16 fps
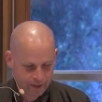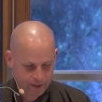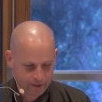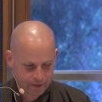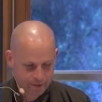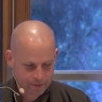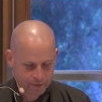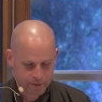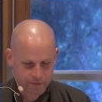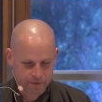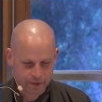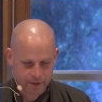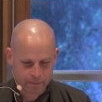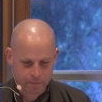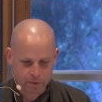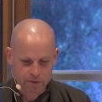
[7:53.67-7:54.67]
So it's
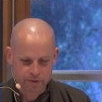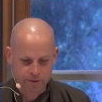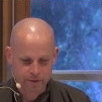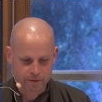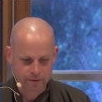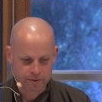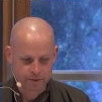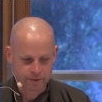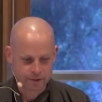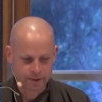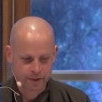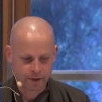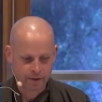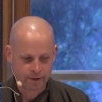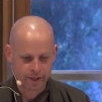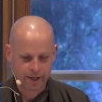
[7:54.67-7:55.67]
very emotional to see
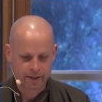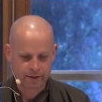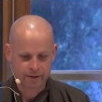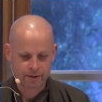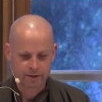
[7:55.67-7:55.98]
all that.